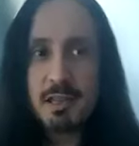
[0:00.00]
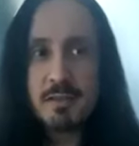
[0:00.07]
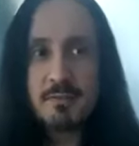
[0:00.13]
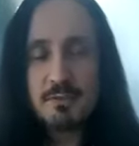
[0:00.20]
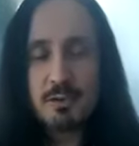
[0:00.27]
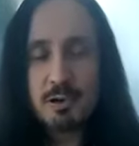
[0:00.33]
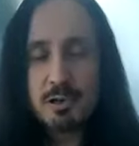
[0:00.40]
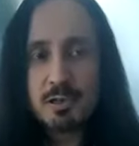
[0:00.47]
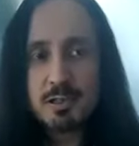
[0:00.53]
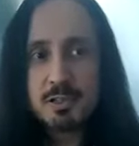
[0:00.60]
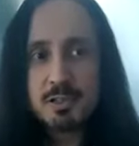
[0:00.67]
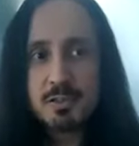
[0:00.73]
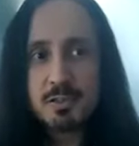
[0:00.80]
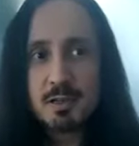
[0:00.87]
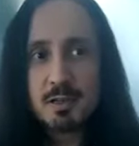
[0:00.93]
think
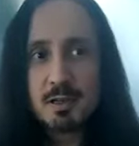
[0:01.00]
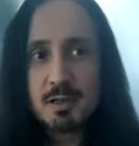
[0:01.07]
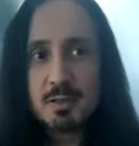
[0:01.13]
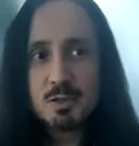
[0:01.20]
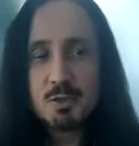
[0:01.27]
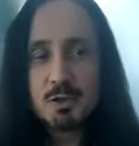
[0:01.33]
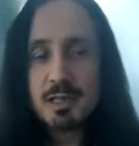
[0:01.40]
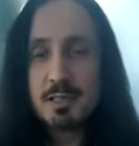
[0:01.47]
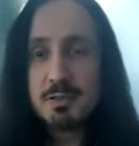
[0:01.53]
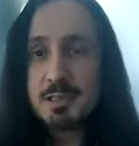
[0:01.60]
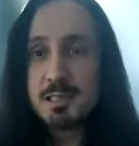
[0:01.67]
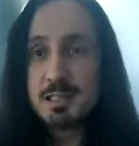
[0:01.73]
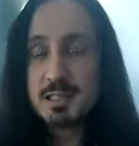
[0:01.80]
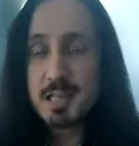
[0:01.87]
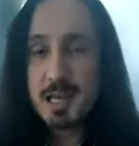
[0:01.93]
first trying to
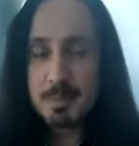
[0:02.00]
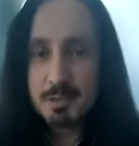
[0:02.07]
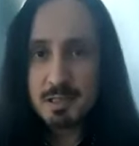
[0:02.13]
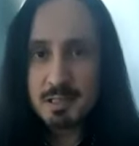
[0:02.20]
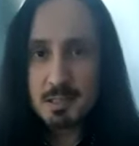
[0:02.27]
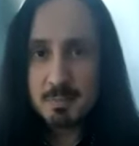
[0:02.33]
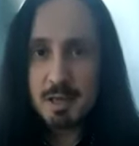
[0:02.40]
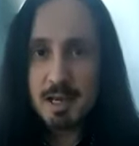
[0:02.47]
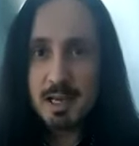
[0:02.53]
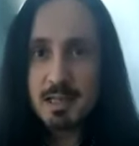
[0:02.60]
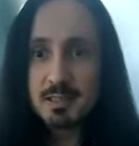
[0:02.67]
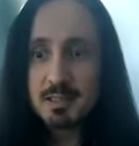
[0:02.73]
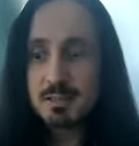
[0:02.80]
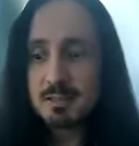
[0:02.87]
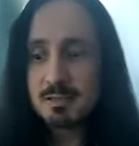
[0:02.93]
establish the
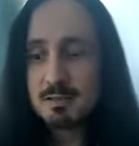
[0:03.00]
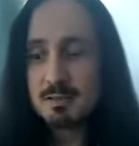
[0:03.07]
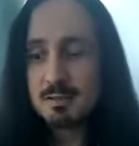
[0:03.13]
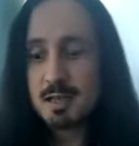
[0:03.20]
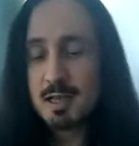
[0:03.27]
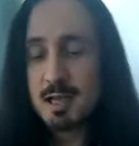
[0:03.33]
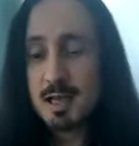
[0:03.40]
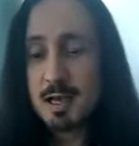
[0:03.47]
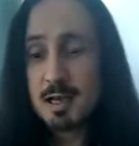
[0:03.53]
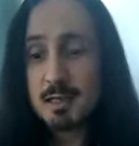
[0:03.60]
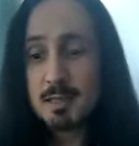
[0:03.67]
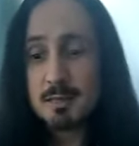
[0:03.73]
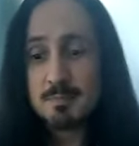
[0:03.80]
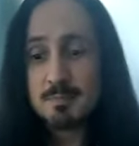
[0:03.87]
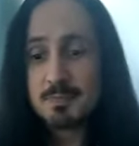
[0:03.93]
band
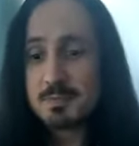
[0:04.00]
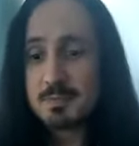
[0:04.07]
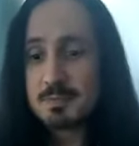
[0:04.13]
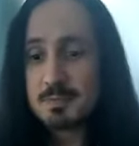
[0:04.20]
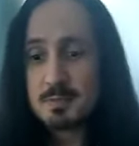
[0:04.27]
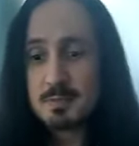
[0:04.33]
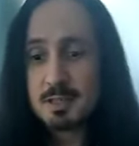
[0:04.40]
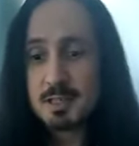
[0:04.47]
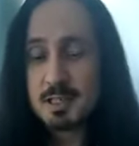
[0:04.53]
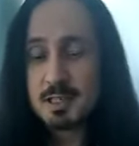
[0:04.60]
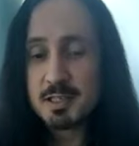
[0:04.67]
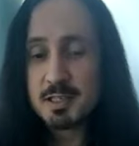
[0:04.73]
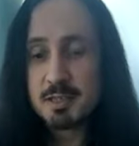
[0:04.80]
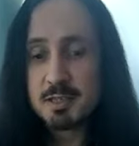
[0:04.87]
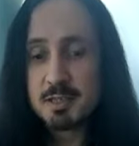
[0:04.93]
and
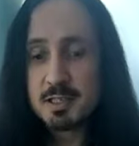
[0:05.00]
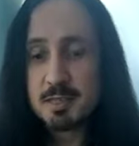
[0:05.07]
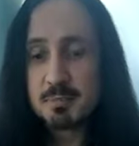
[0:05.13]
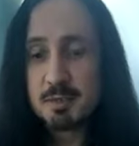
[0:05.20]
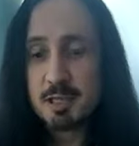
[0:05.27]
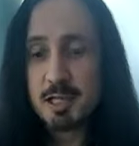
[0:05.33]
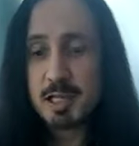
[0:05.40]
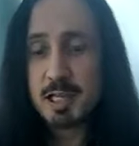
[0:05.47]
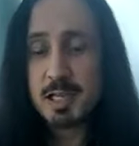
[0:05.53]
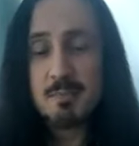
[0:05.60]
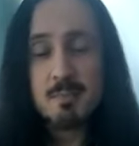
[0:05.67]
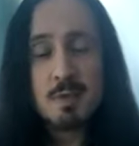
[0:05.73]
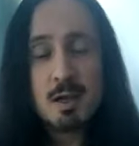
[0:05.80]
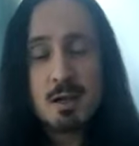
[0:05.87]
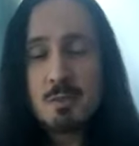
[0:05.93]
just
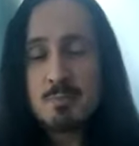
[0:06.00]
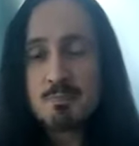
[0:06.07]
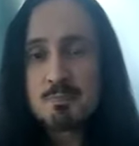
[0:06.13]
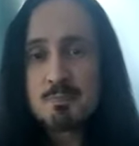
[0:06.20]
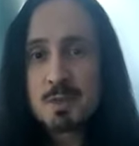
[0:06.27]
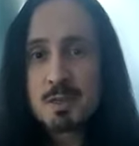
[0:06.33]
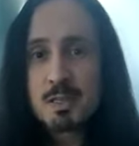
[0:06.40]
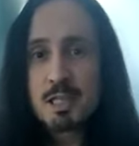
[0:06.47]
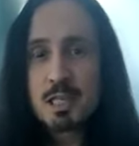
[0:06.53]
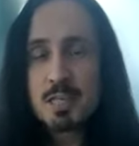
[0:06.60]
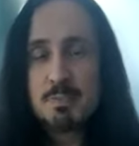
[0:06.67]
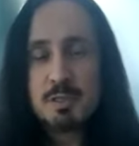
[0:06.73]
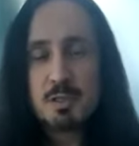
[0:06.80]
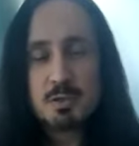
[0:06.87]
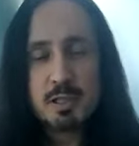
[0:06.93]
simply
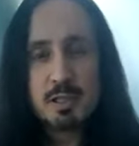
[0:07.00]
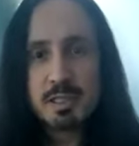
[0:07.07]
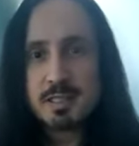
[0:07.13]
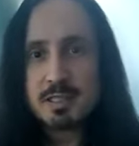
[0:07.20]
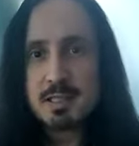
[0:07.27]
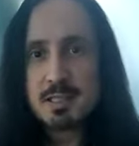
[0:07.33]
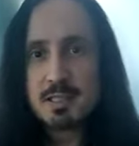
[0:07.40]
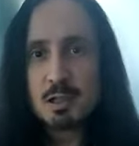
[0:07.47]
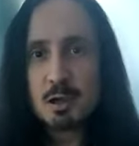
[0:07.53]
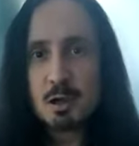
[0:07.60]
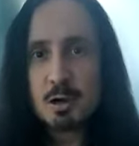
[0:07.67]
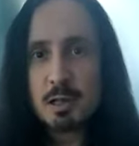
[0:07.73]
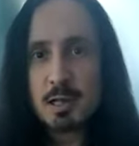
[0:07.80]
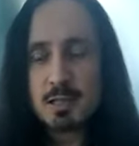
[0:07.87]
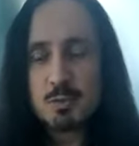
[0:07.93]
keep doing this as
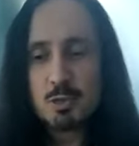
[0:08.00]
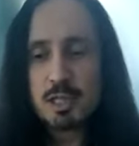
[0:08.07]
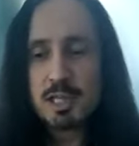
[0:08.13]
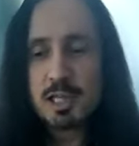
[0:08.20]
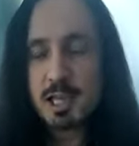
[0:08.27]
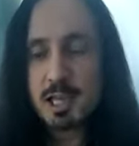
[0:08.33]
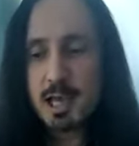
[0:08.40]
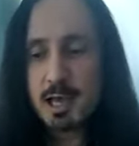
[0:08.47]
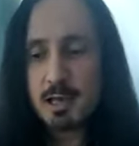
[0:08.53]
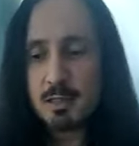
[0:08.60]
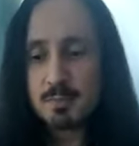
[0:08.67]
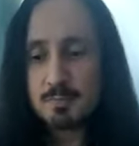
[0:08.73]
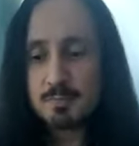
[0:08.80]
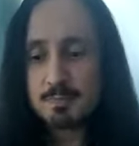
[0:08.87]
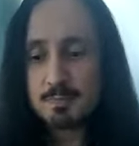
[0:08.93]
long as we can.